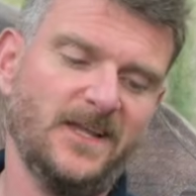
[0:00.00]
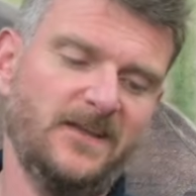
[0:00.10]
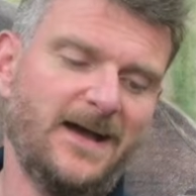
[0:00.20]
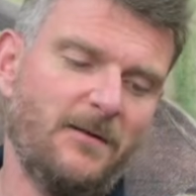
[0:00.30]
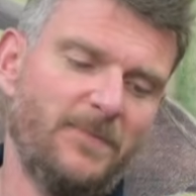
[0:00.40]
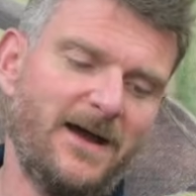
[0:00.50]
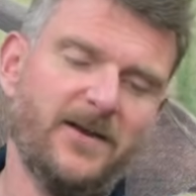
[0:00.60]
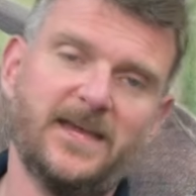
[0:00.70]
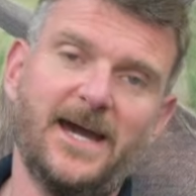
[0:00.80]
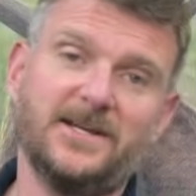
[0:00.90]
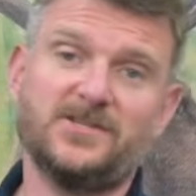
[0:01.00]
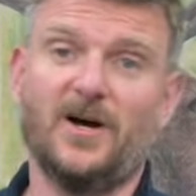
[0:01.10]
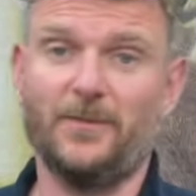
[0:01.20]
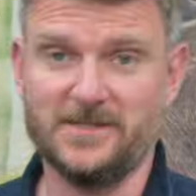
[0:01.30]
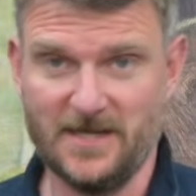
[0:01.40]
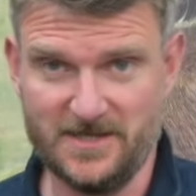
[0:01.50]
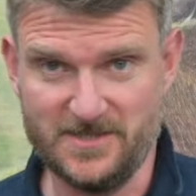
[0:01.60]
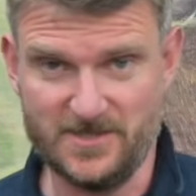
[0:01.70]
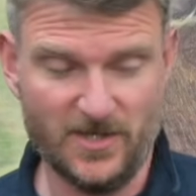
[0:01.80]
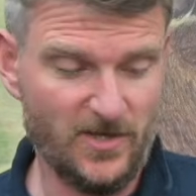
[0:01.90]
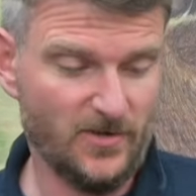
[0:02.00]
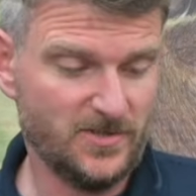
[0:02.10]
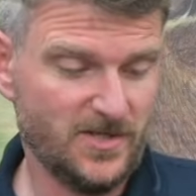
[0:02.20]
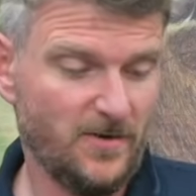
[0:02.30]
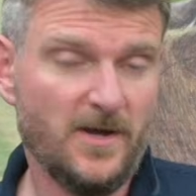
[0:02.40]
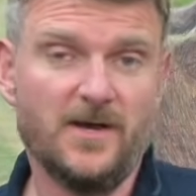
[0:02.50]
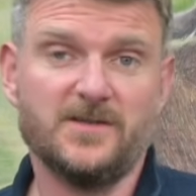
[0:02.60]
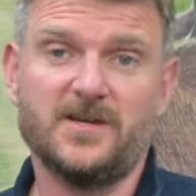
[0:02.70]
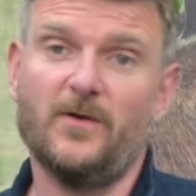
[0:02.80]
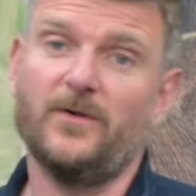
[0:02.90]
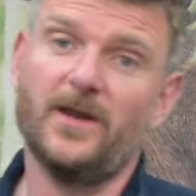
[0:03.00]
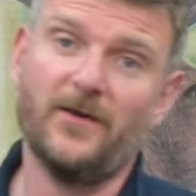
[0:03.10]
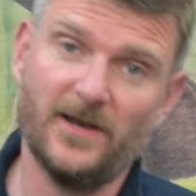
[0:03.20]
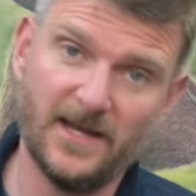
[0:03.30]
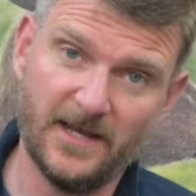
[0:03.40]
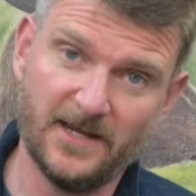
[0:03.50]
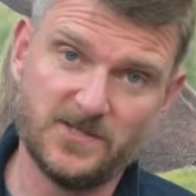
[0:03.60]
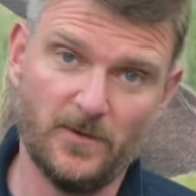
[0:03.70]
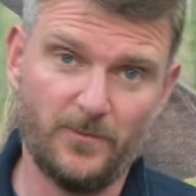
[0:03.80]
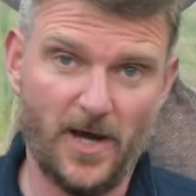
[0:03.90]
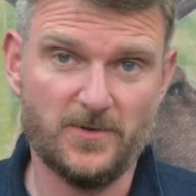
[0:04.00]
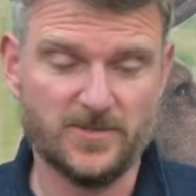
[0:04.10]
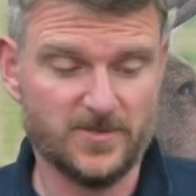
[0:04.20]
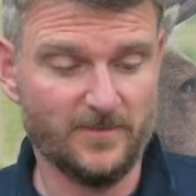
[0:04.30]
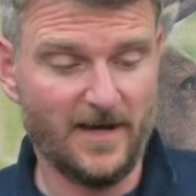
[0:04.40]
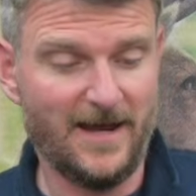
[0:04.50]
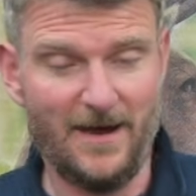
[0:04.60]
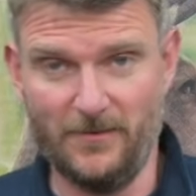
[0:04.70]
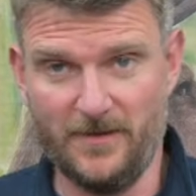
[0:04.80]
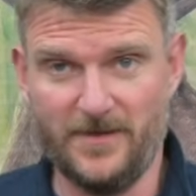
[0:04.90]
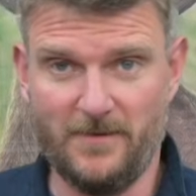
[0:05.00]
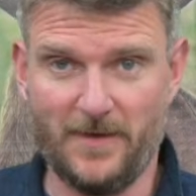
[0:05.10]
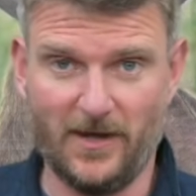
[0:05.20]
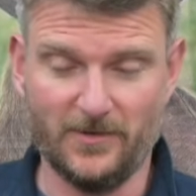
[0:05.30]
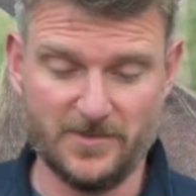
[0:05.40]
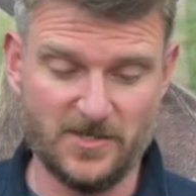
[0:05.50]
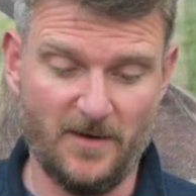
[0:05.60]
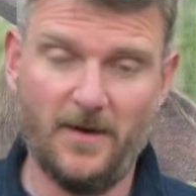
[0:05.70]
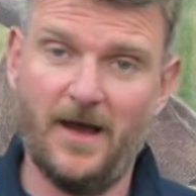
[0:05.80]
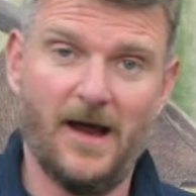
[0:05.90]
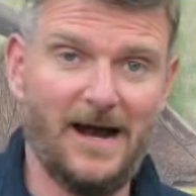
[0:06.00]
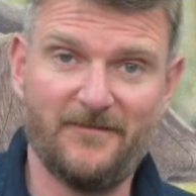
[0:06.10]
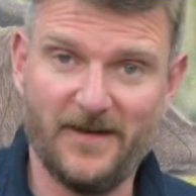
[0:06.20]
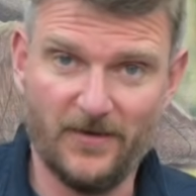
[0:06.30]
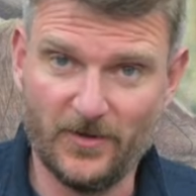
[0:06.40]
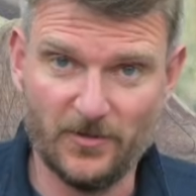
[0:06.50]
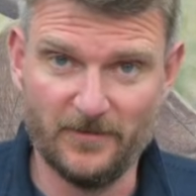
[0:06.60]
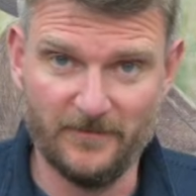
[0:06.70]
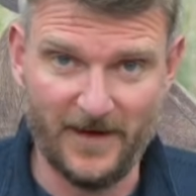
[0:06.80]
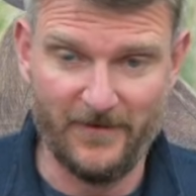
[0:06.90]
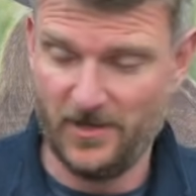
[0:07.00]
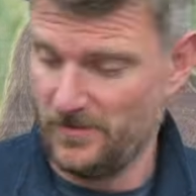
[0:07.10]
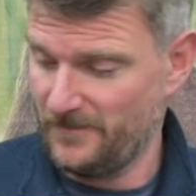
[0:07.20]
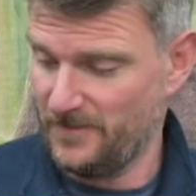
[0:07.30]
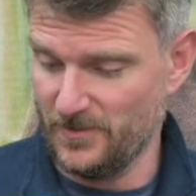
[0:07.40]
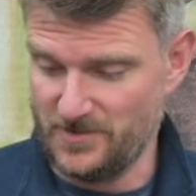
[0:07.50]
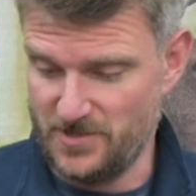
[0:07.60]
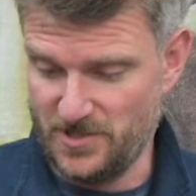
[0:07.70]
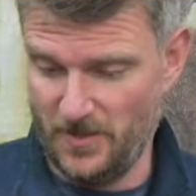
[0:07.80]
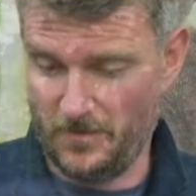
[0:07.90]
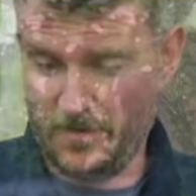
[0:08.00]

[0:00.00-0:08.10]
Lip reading: That barricade stop is nice and secure too, so you know, leaning into a post or something like that with a thin bag on top, I found the gun very comfortable to shoot.